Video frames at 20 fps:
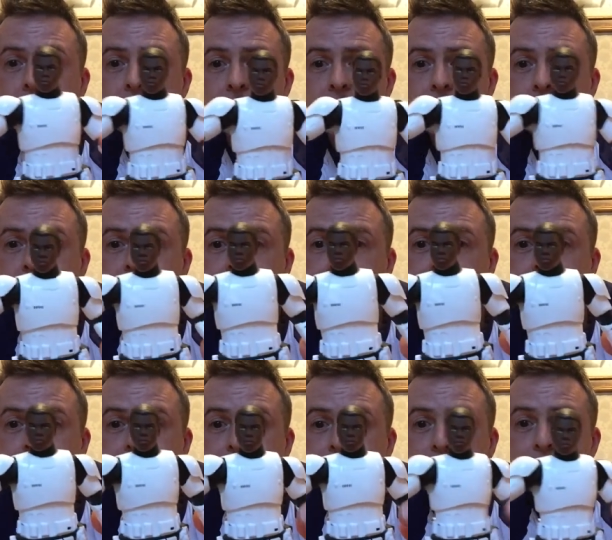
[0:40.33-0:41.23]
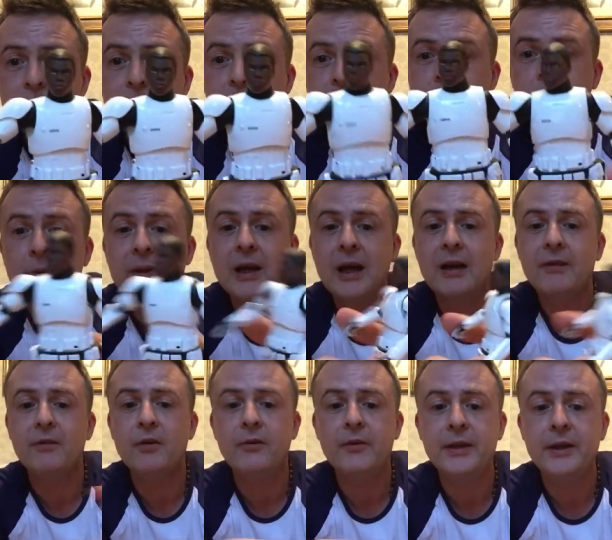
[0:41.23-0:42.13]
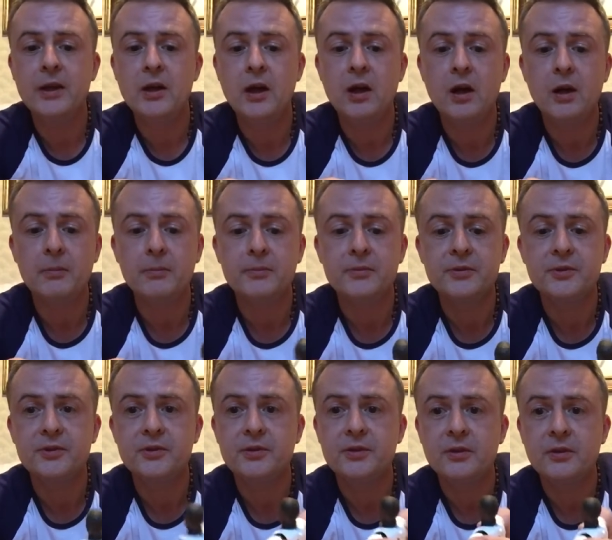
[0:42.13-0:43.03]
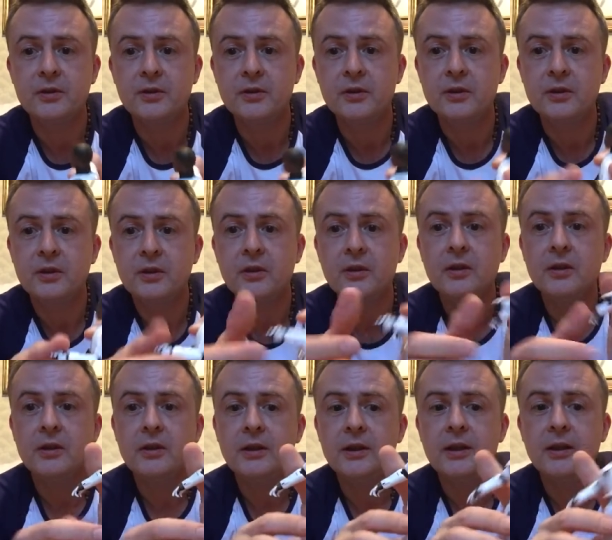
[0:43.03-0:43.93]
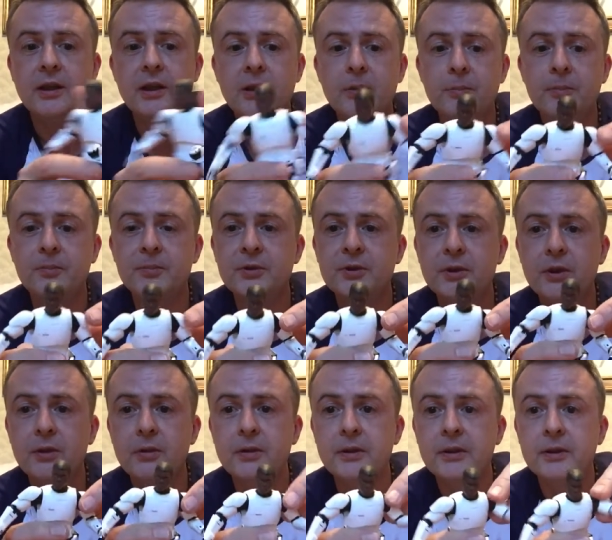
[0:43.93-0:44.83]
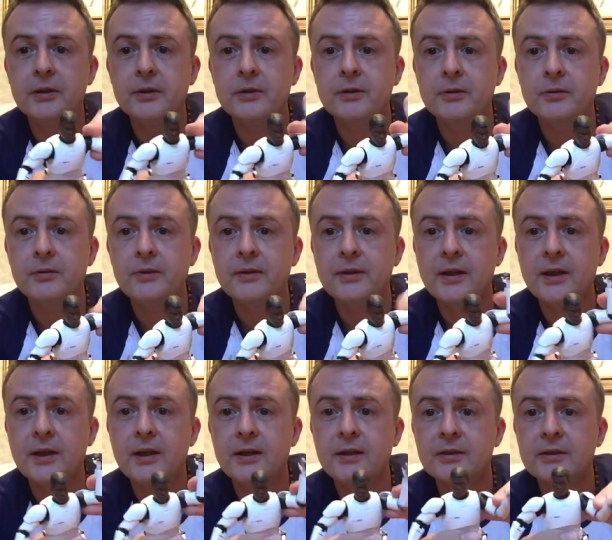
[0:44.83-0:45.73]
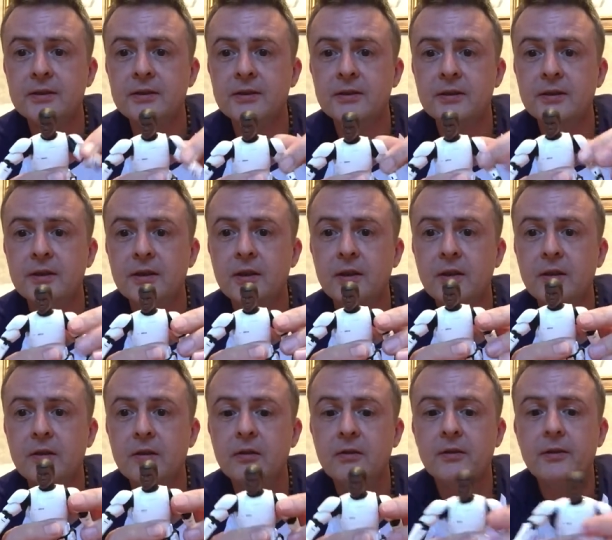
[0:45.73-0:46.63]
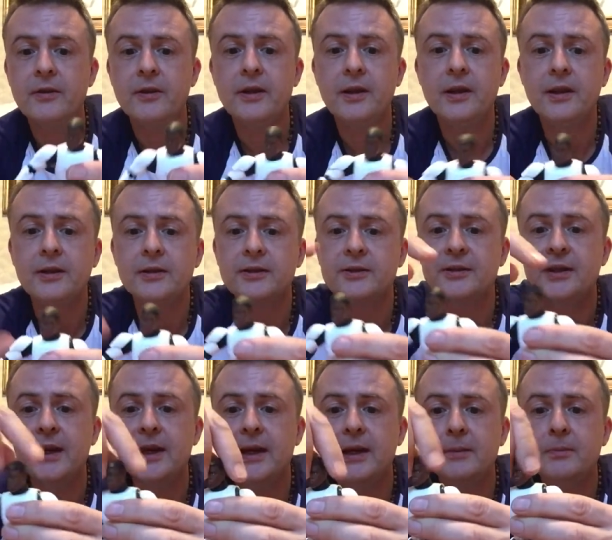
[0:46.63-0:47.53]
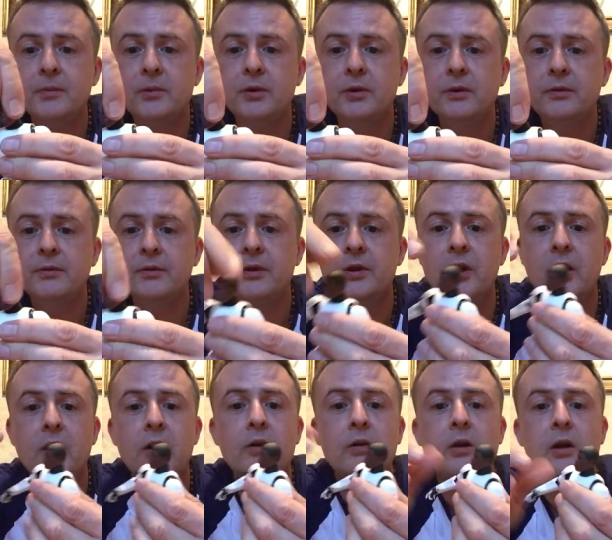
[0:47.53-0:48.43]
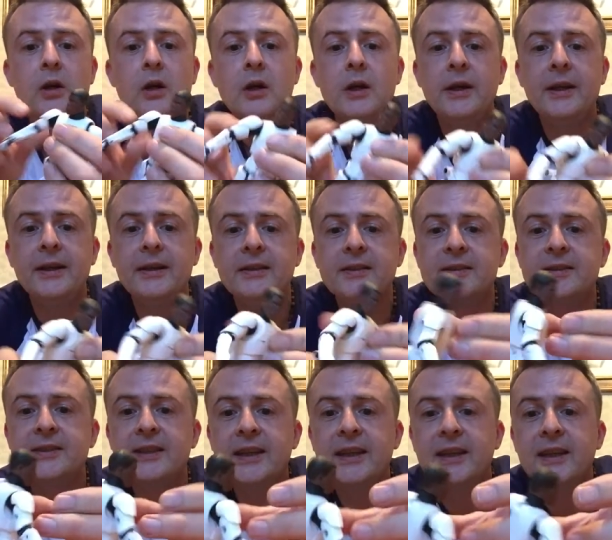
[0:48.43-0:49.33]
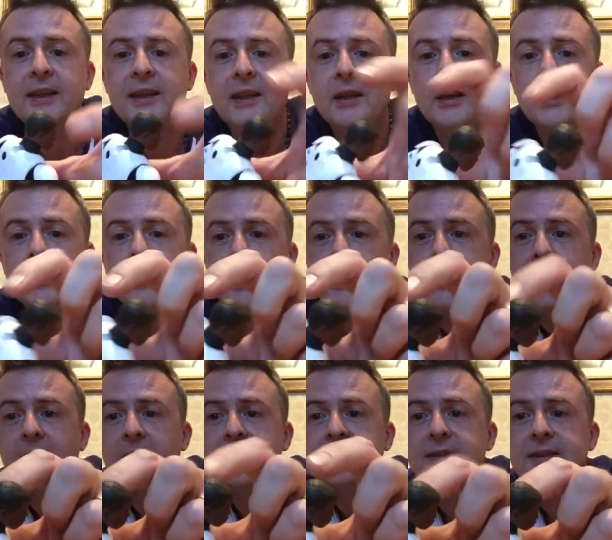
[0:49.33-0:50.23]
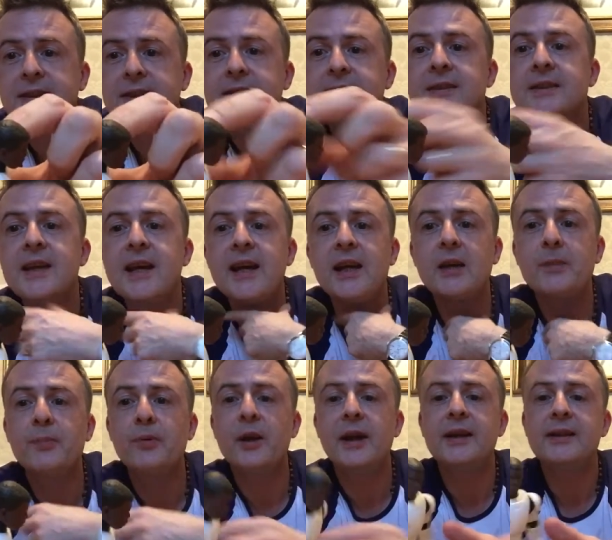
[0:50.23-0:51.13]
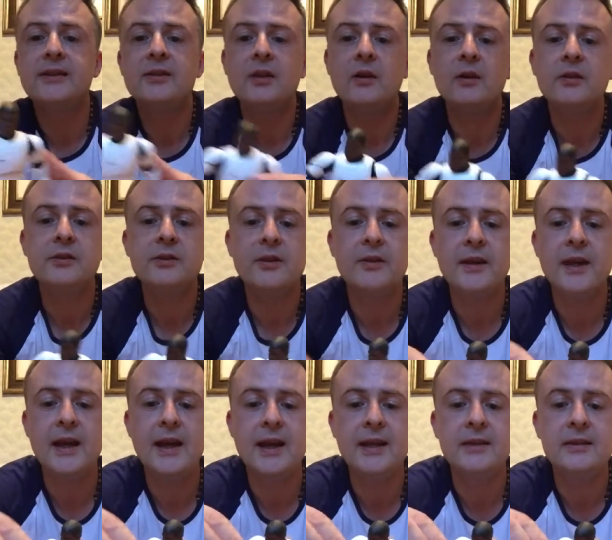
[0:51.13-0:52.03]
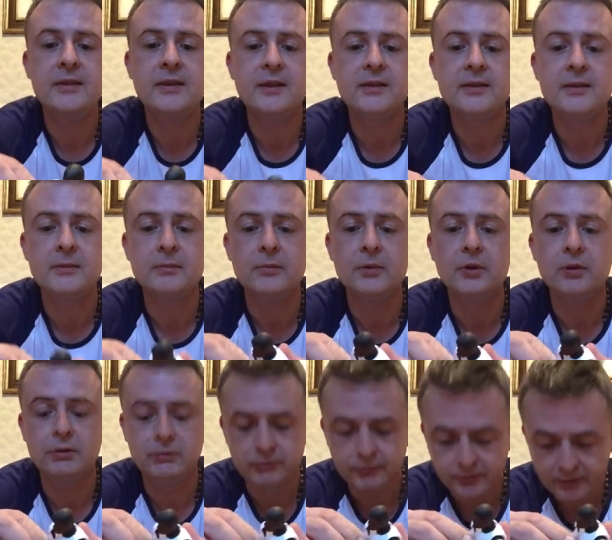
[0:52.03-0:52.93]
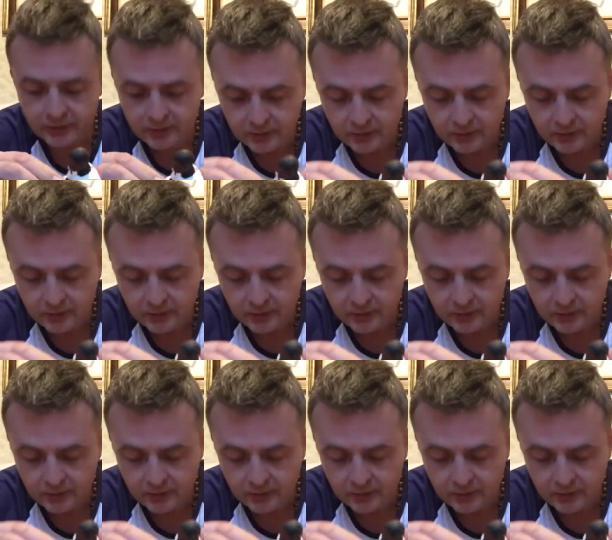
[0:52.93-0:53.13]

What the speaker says: what kind of movement do we have on the arms? Yep, so I can do that. What's the head? Does the head move? No. You can see he has his neck brace on, so the head doesn't move.